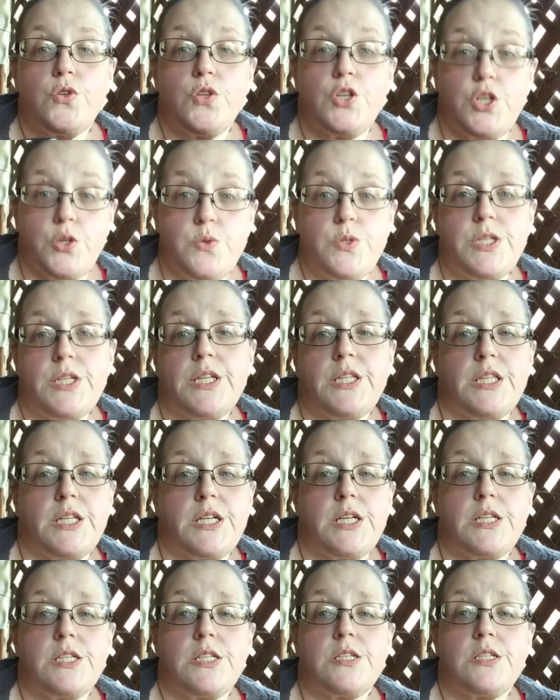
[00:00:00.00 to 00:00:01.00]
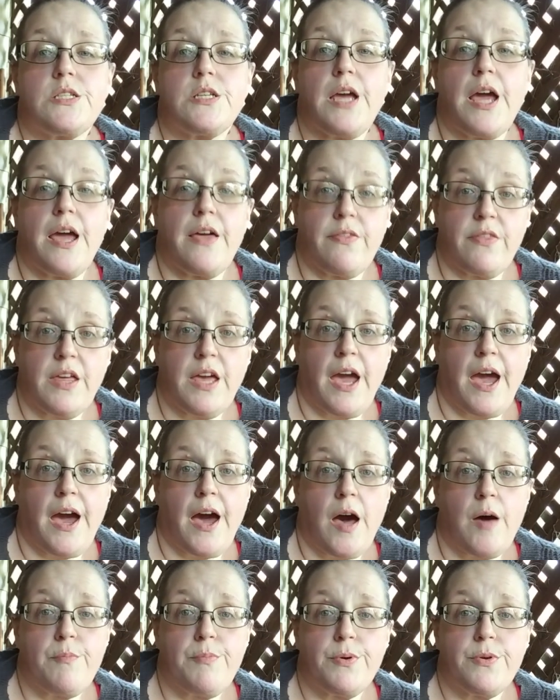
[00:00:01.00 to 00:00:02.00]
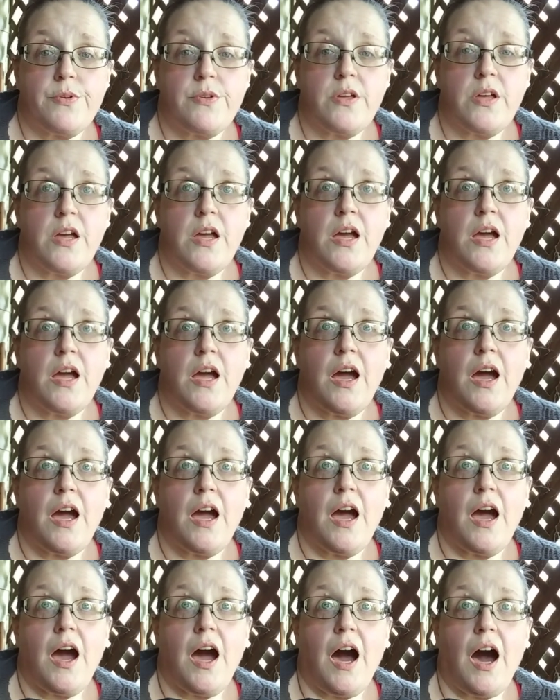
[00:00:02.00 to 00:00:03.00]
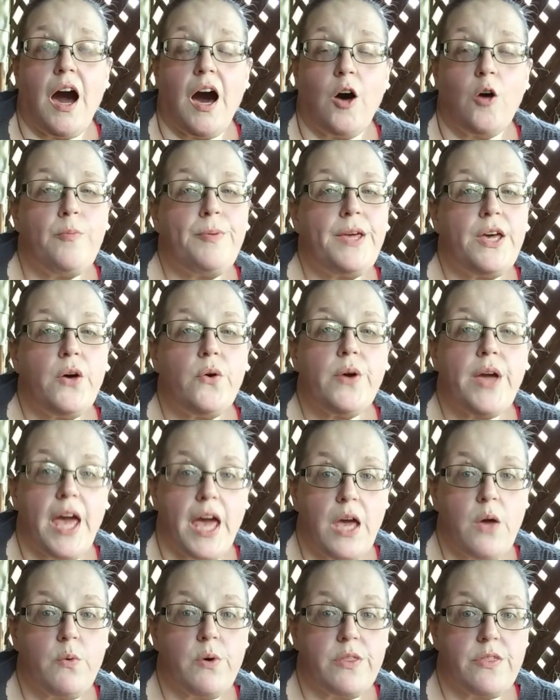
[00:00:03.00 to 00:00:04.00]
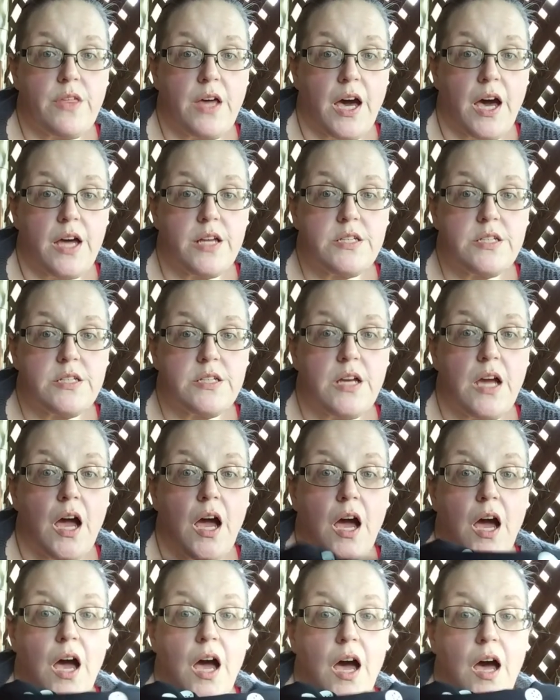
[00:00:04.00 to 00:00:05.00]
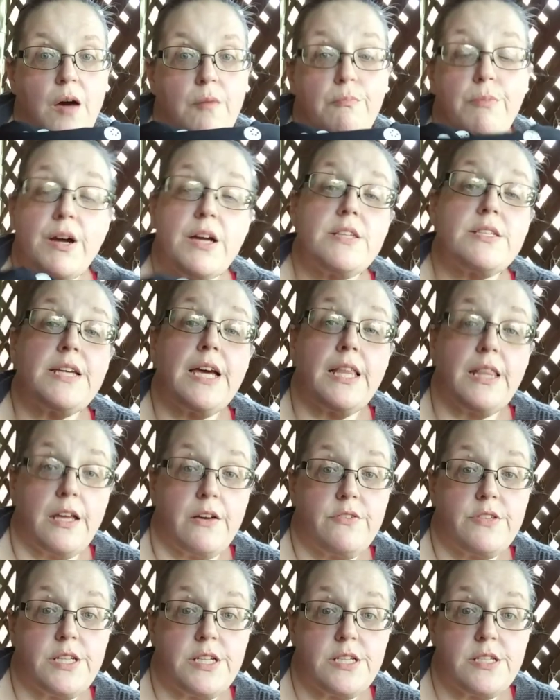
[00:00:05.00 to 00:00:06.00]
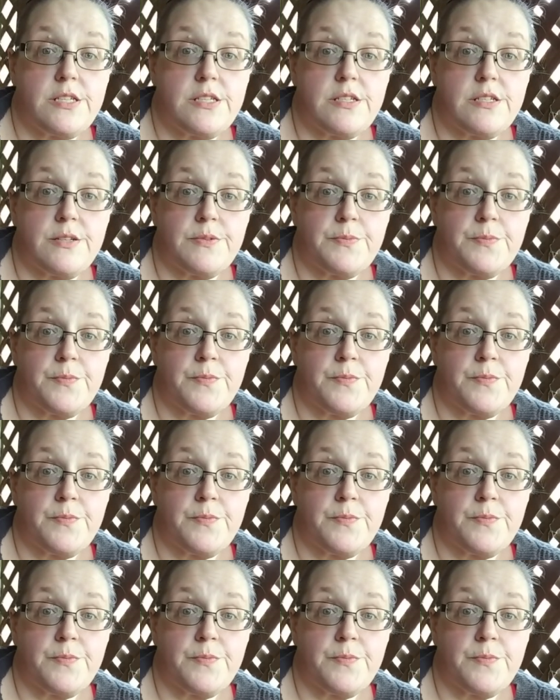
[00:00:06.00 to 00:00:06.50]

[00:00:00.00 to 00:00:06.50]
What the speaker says: using this and the app, I'll be okay with that because I love this.